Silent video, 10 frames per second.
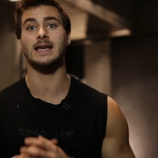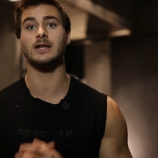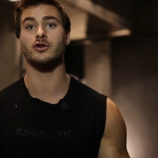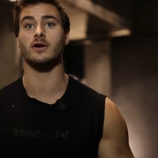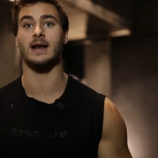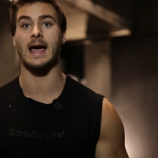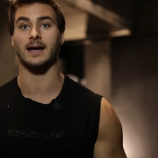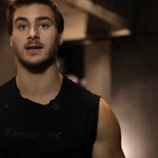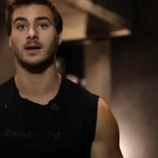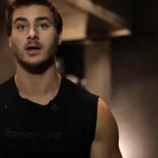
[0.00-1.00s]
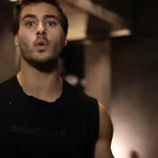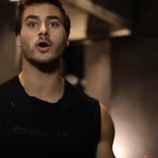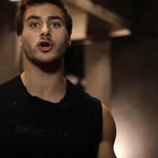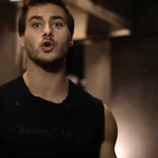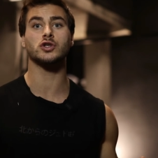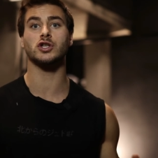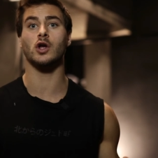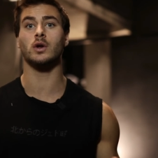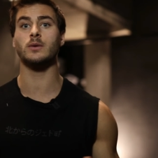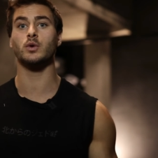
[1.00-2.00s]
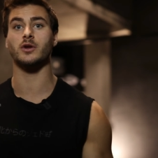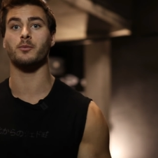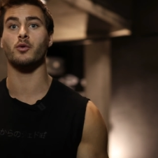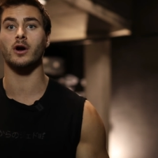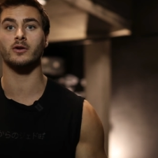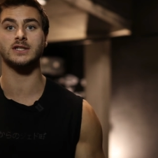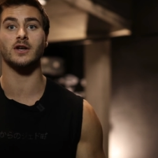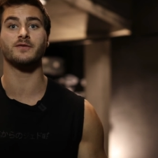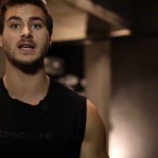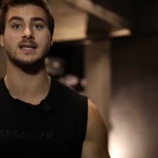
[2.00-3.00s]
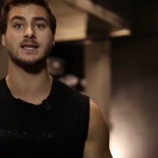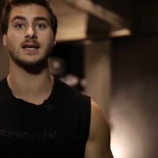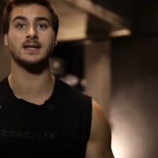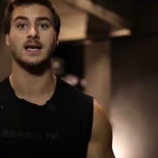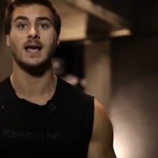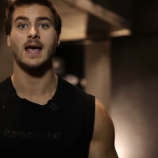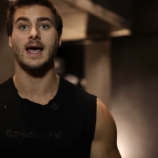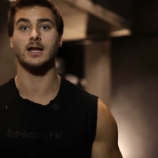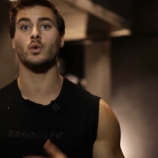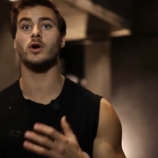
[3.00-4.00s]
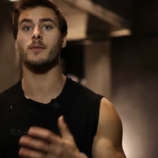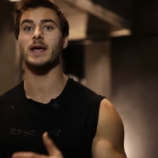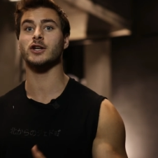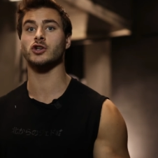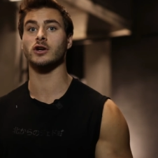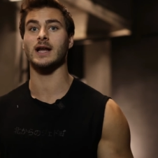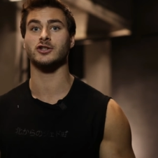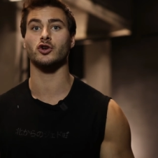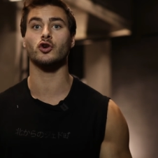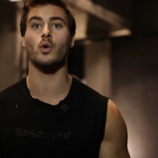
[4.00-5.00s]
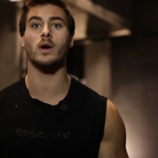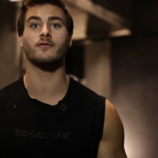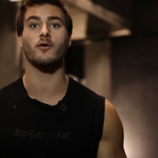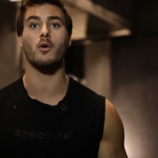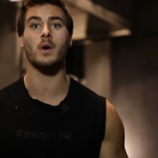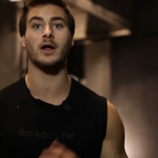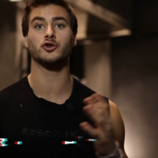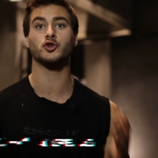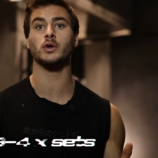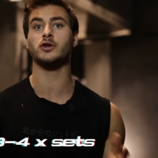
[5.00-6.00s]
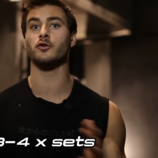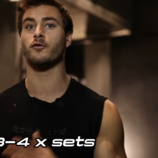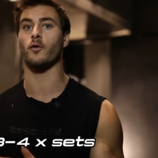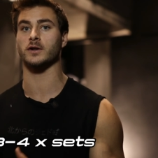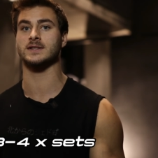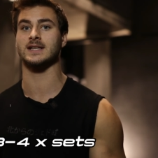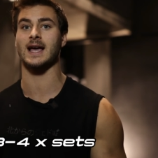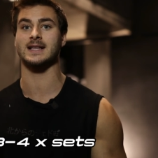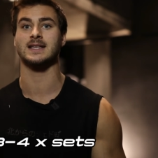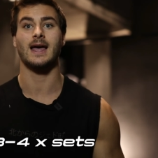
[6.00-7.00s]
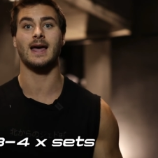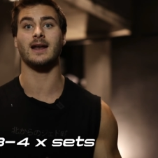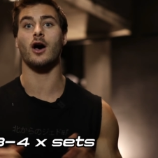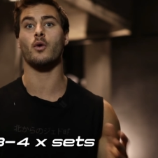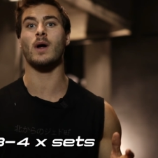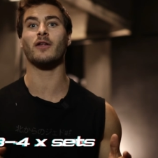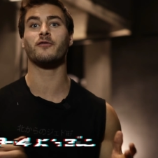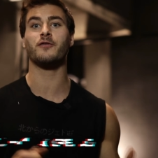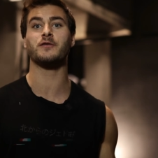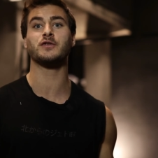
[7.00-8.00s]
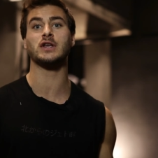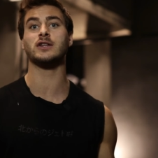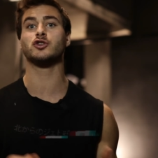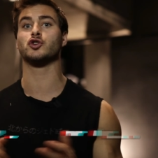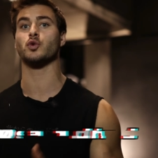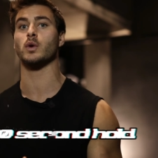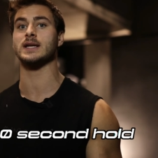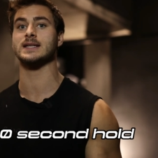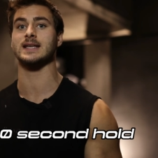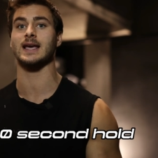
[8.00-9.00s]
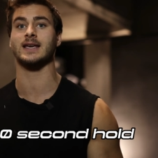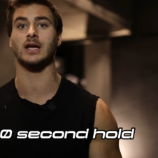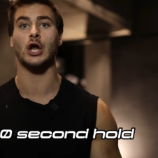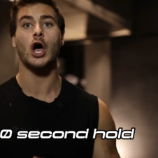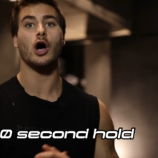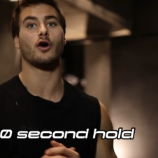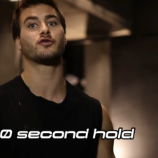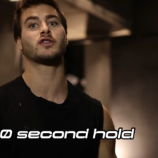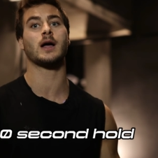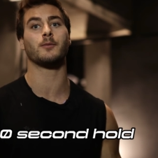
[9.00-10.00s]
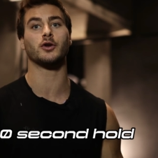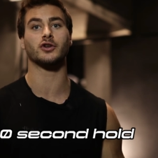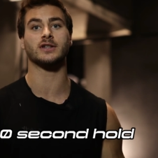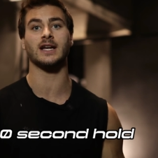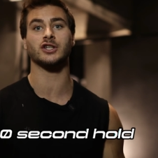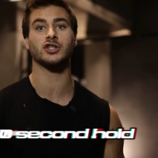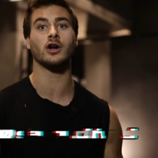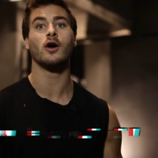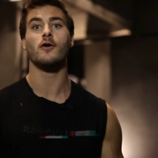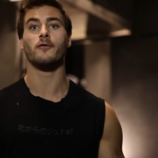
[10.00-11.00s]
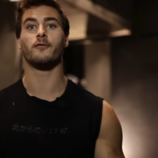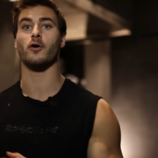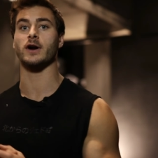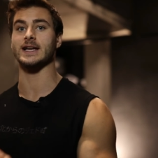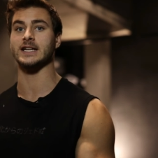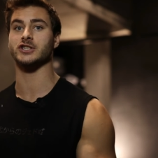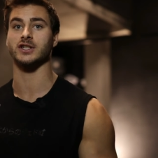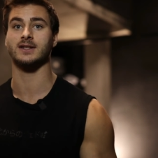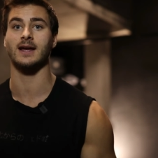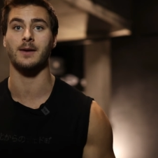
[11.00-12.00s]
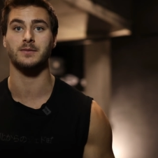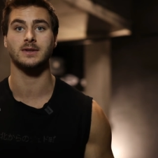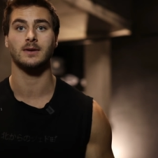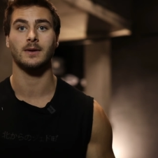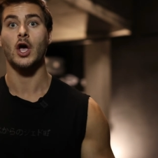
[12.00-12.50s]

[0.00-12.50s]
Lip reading: in your neck. You wanna go slowly with the progress of these skills, and you wanna make sure that you're going for around 3 to 4 sets and around 15 to 20 seconds of time under tension for each attempt.